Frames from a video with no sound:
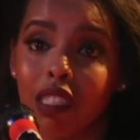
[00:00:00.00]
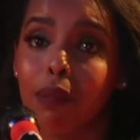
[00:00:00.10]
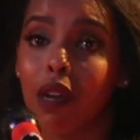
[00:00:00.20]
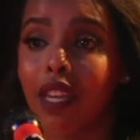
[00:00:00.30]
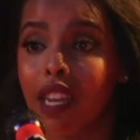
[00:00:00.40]
It's
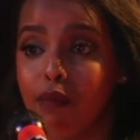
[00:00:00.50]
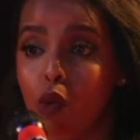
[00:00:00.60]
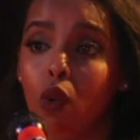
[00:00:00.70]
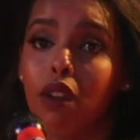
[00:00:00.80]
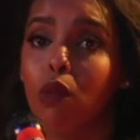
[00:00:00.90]
about getting
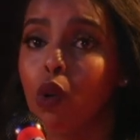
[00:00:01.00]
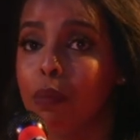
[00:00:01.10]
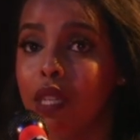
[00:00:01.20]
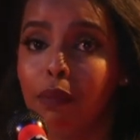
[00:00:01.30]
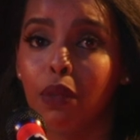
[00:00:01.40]
more and more
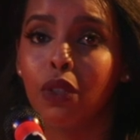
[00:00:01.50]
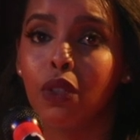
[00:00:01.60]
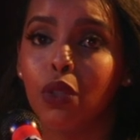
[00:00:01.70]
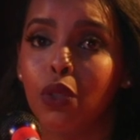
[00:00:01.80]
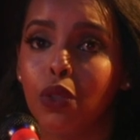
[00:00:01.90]

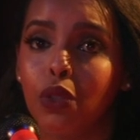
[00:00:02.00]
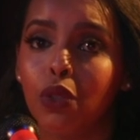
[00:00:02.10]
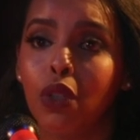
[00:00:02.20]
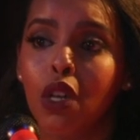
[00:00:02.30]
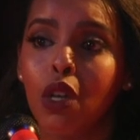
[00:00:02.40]
people
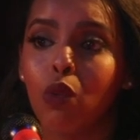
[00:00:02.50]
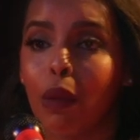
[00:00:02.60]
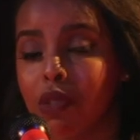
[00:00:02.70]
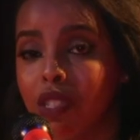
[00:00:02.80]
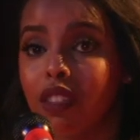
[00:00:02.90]
who
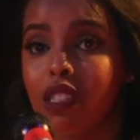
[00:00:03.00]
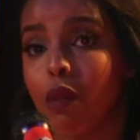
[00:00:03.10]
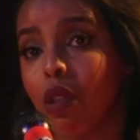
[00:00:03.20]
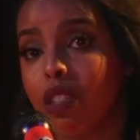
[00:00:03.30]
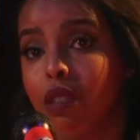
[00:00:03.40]
represent the
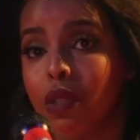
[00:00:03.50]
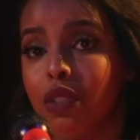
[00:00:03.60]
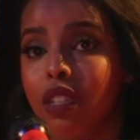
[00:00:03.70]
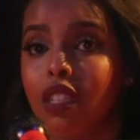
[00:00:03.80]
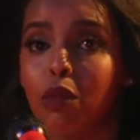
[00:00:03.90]
Somali community,